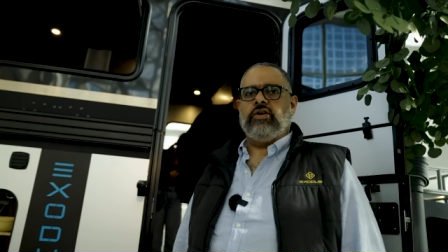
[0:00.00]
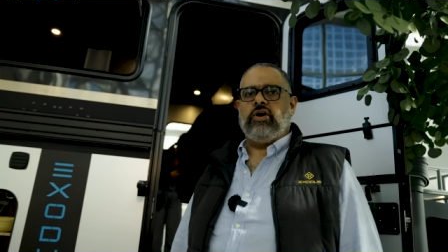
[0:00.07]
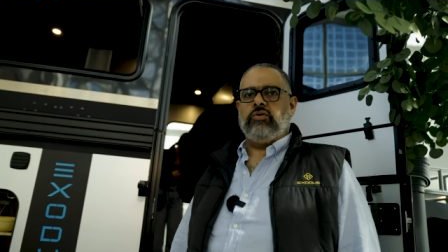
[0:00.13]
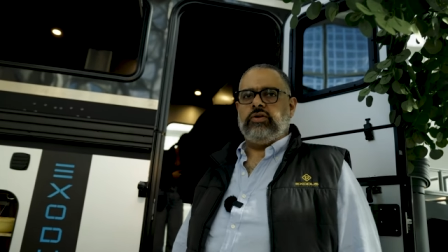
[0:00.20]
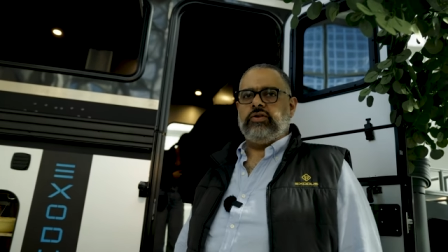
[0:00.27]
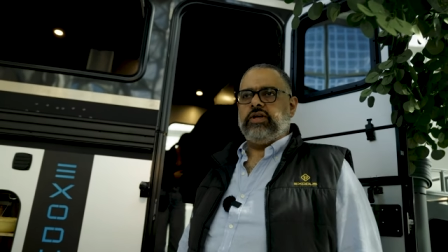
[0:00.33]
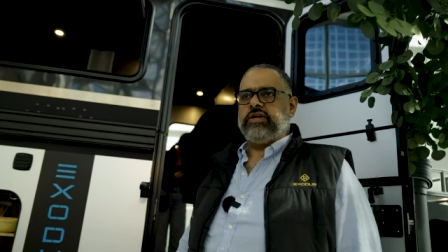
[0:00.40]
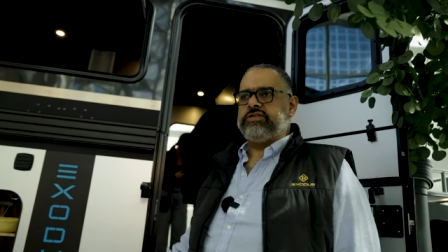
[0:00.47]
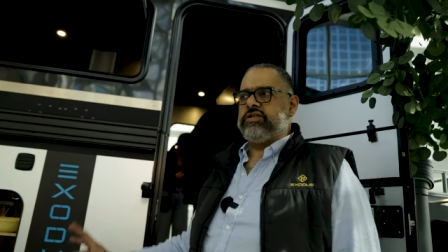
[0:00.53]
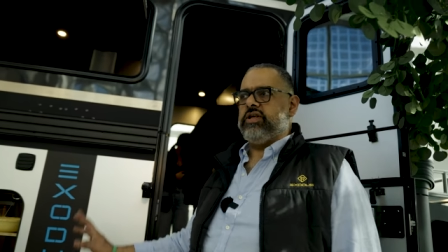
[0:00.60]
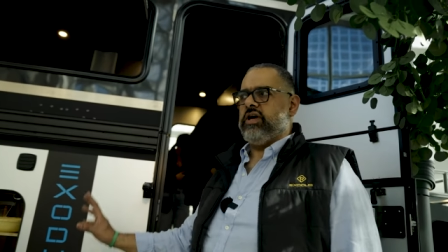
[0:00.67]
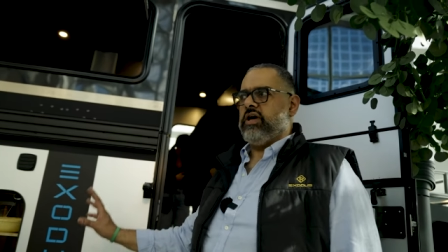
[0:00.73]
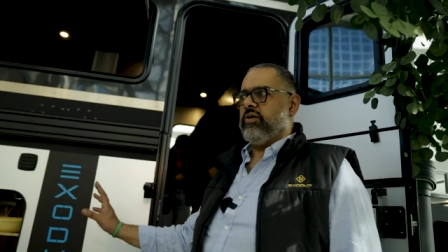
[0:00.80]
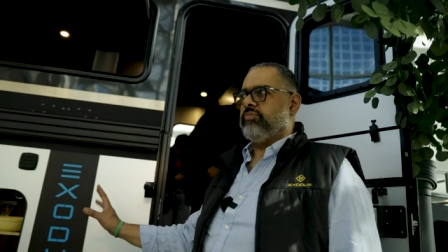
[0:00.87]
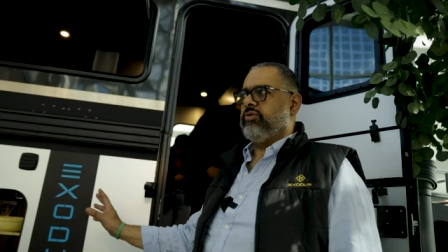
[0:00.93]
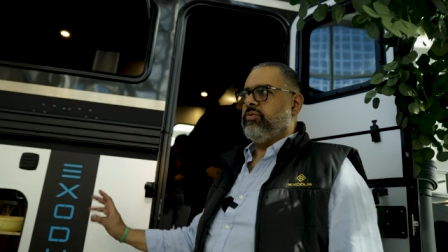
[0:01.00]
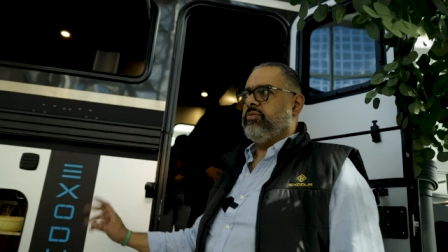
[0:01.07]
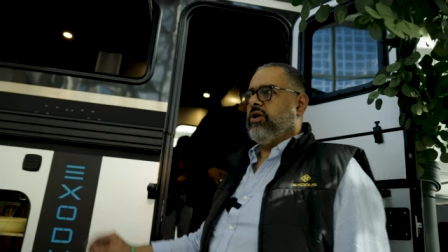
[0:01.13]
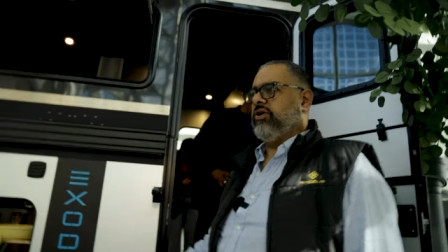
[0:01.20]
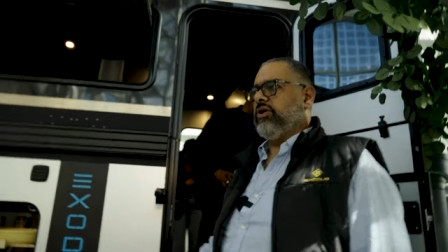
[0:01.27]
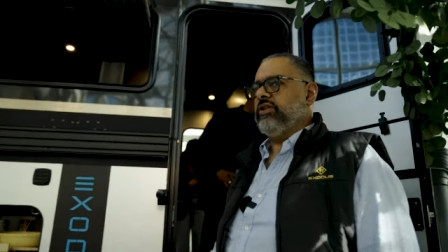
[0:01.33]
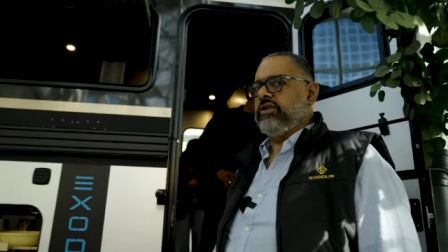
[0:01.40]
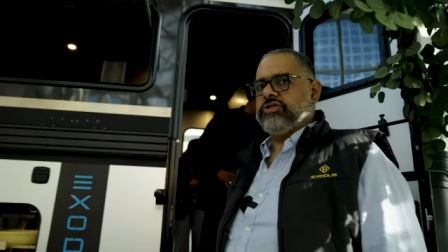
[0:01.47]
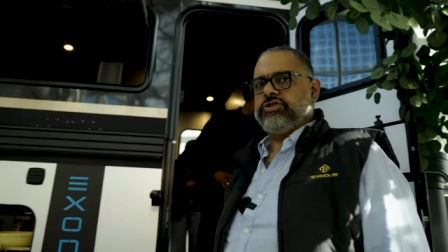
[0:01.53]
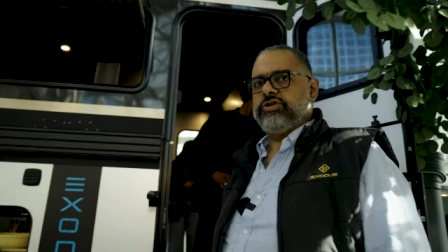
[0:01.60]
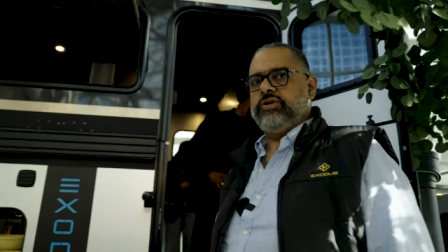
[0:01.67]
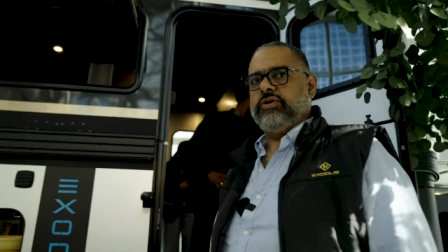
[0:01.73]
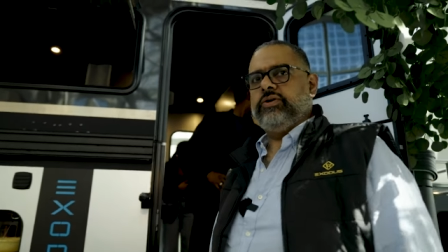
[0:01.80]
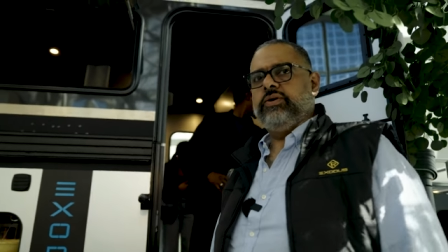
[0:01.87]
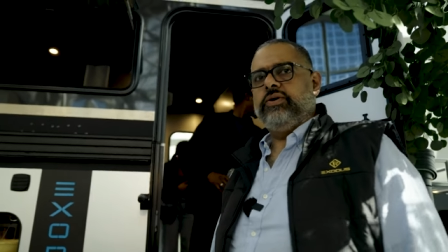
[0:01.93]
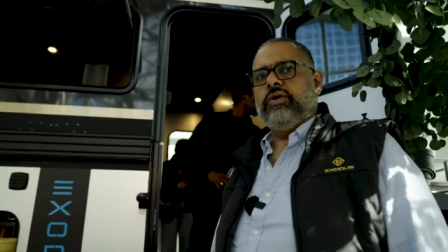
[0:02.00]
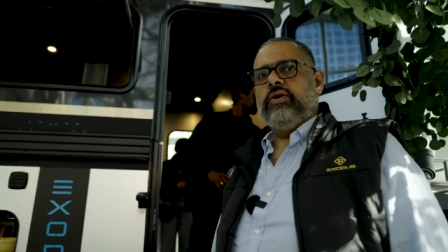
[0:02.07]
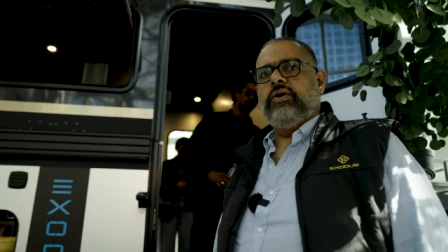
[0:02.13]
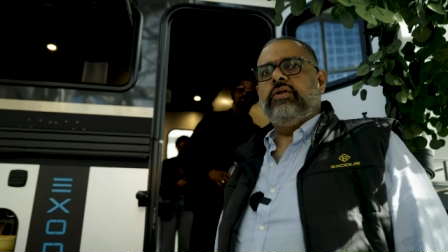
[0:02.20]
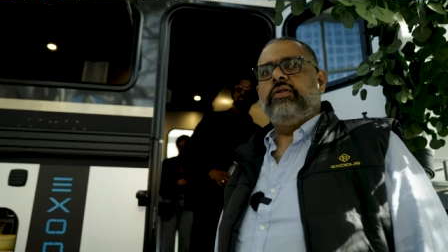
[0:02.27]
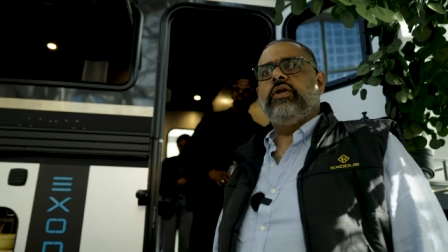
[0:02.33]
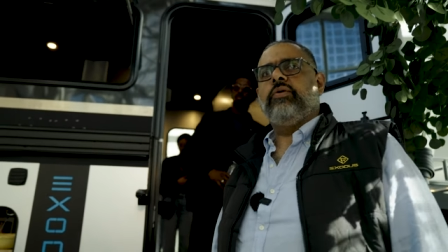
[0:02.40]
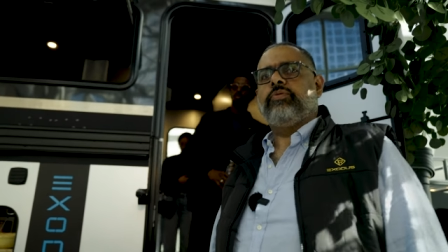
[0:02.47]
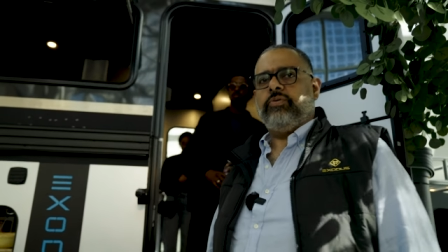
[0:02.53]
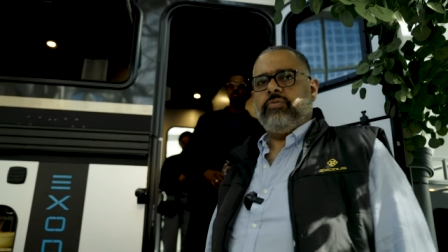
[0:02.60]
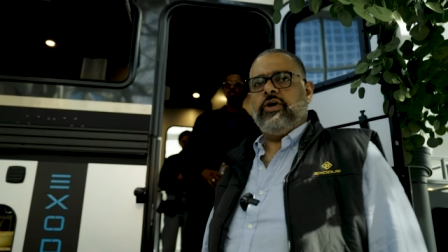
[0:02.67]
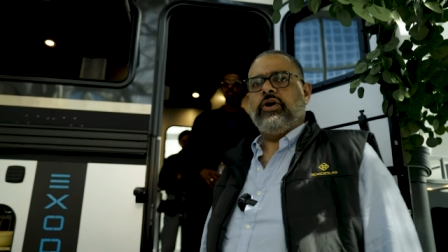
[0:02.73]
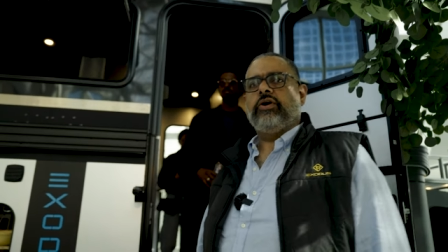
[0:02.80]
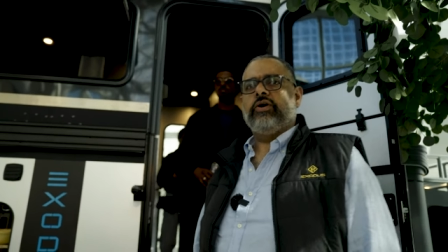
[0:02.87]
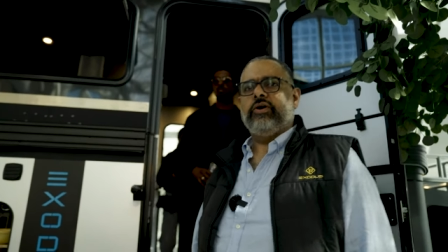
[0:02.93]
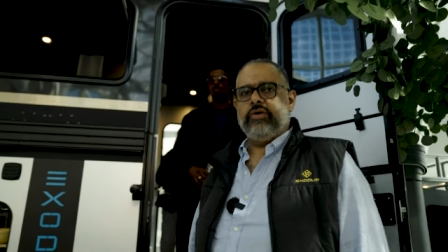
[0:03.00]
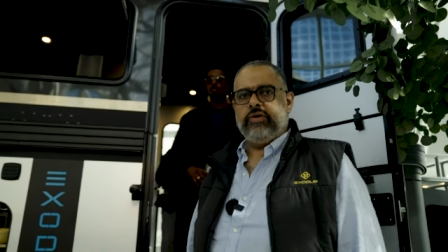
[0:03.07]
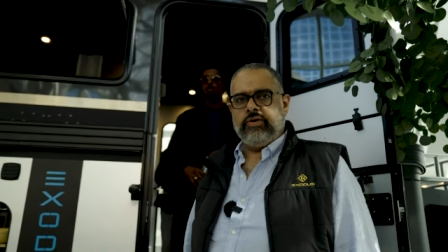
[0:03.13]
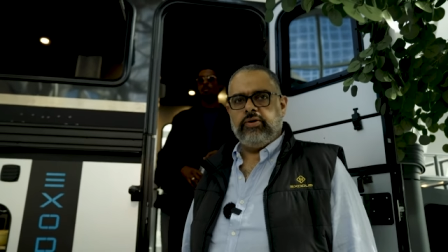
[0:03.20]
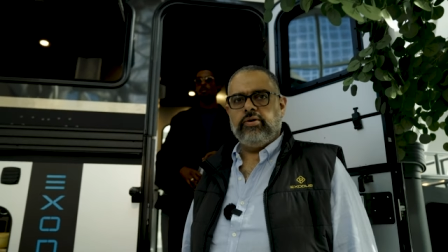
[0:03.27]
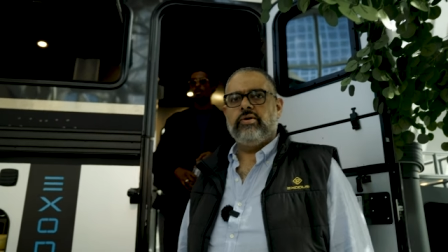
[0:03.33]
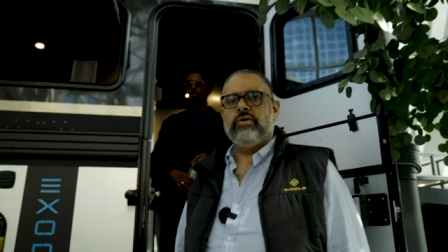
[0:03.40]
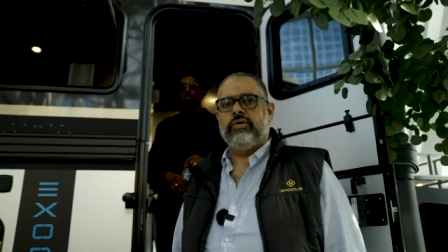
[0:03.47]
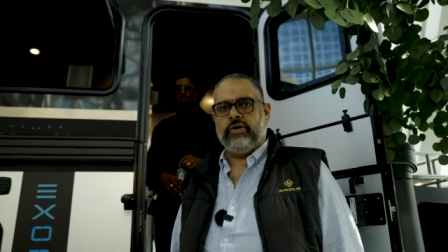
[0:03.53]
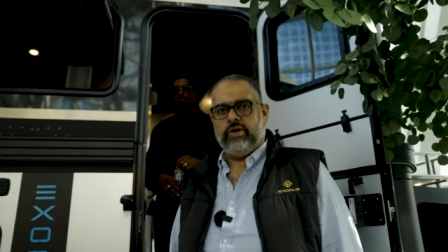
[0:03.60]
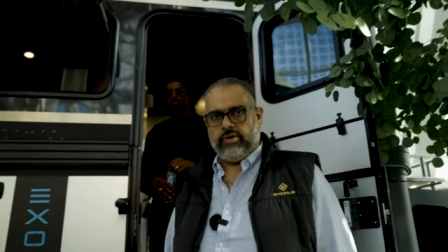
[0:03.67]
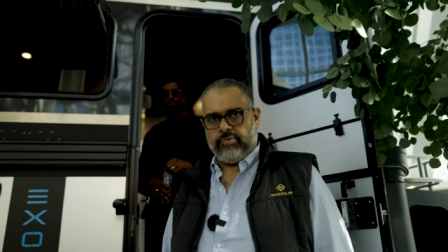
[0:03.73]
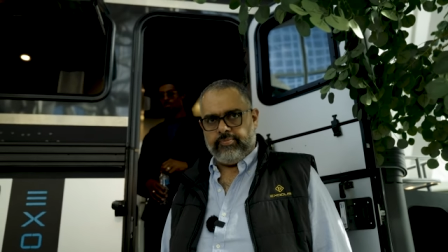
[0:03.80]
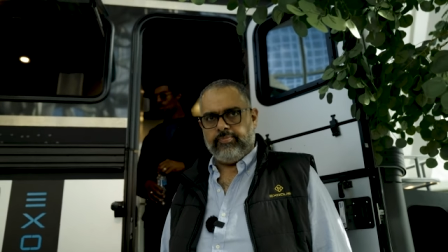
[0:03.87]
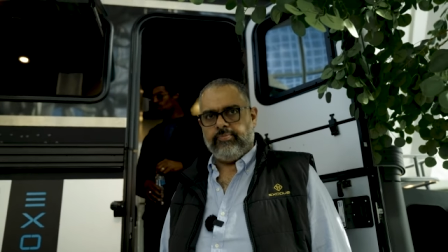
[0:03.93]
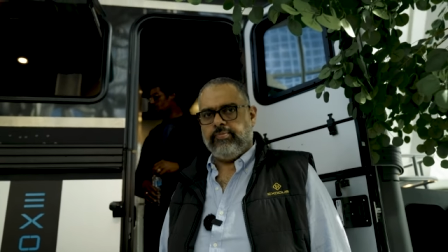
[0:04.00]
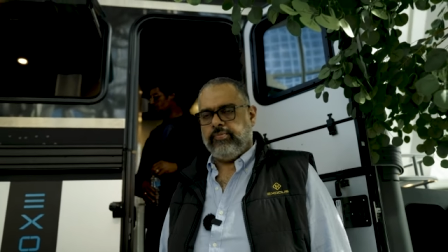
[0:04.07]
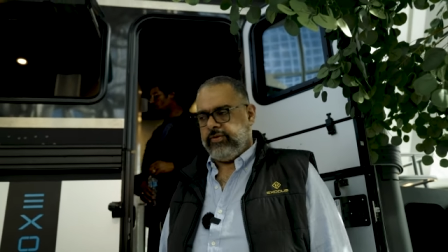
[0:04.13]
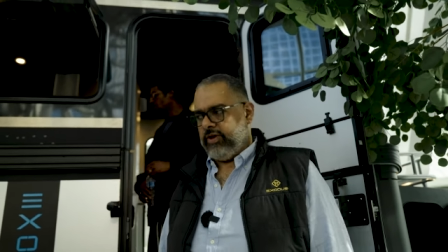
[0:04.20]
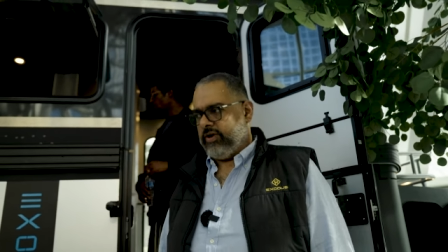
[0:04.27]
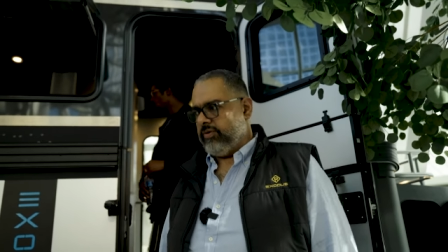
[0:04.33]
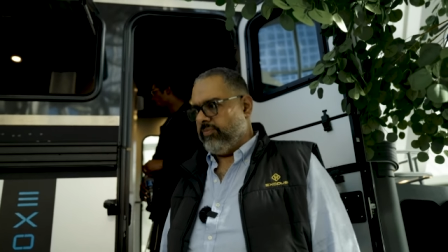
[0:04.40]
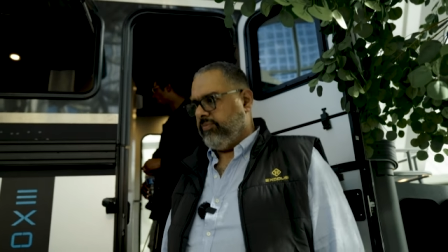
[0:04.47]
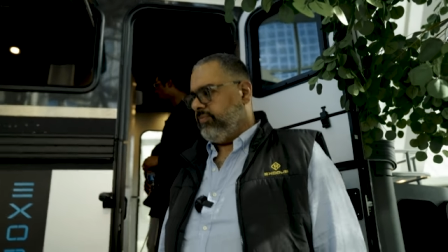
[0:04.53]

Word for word: now, and that's the premiere so edition. Like the, the premiere. Premiere one. Yeah. Yeah.